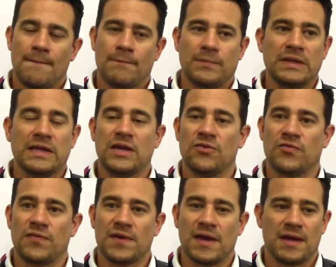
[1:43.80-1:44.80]
belief
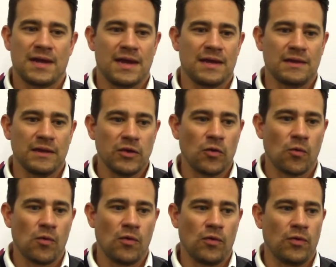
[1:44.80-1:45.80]
in a
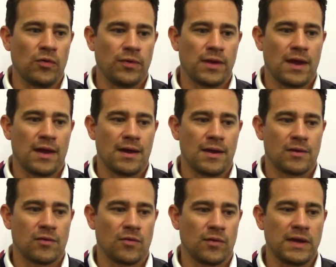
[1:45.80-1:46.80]
literal
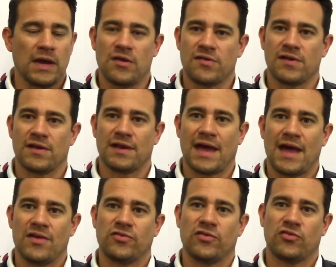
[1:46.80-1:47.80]
creation
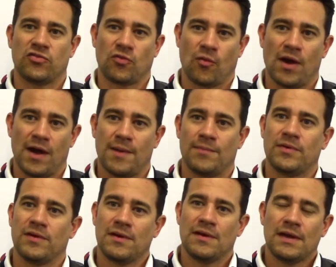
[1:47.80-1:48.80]
as described
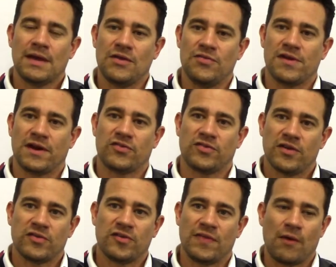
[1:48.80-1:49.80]
in
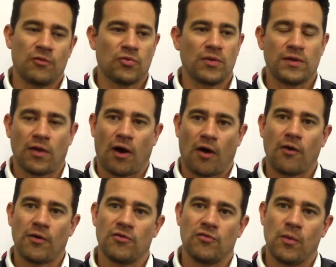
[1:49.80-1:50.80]
Genesis. And that was really the
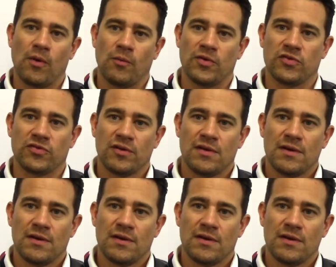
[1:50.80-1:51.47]
heart of what was,